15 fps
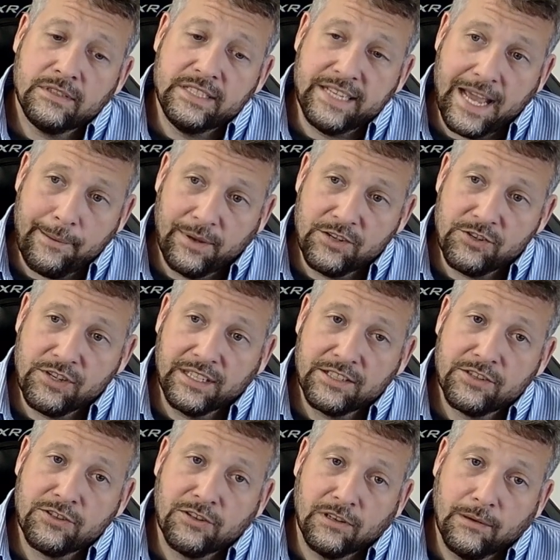damaging
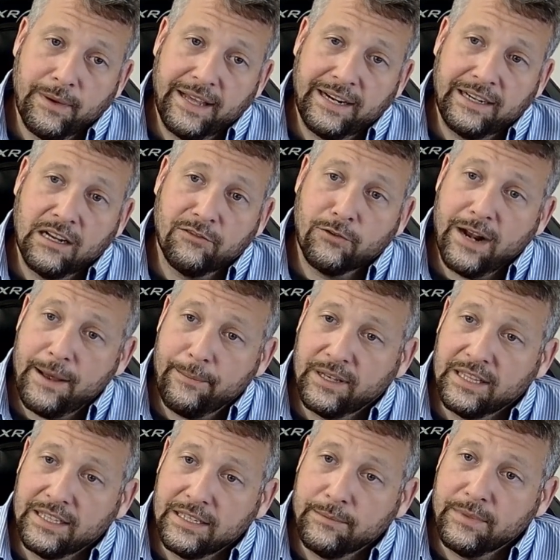to turn them on and off
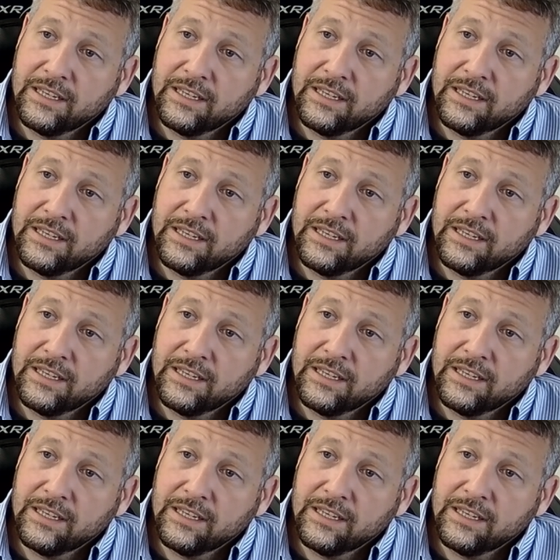rapidly